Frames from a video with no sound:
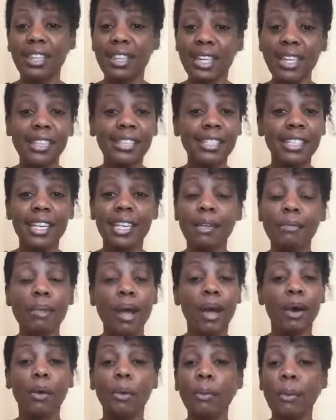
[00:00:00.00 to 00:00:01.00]
things in
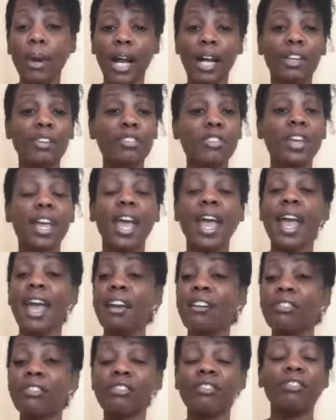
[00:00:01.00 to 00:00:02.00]
my home country
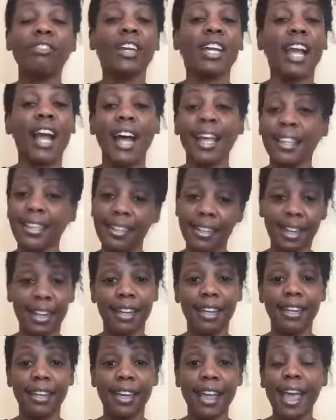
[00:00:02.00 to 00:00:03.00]
every other
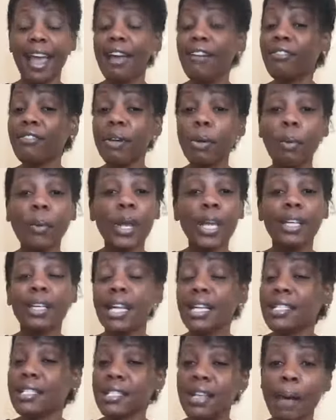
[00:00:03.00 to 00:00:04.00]
day every week
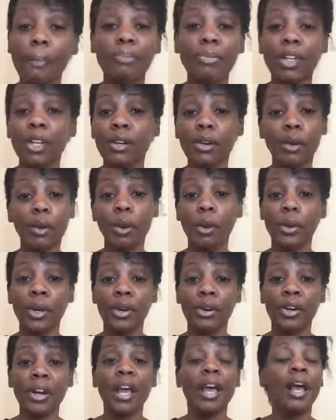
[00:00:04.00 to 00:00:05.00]
there's something
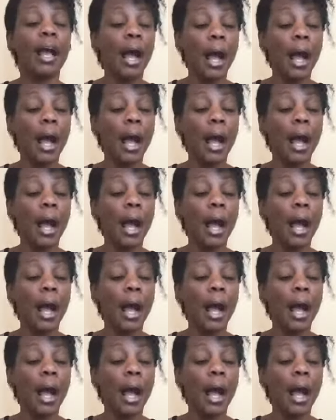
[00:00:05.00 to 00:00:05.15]
going on